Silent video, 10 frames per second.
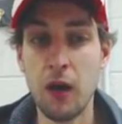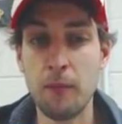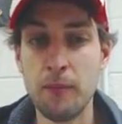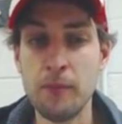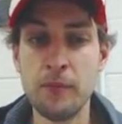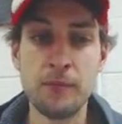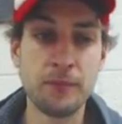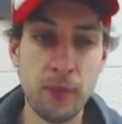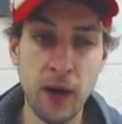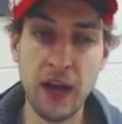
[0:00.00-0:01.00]

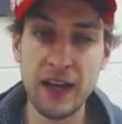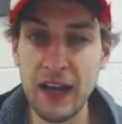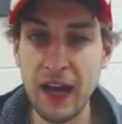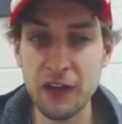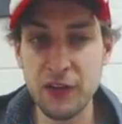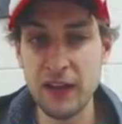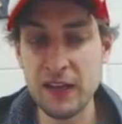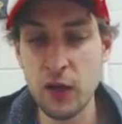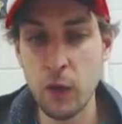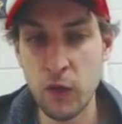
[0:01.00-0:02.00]
But I
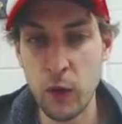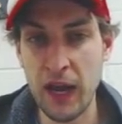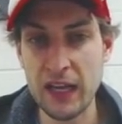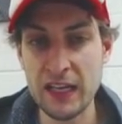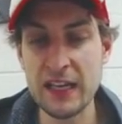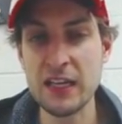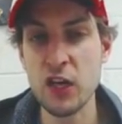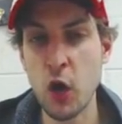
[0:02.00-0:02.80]
also had I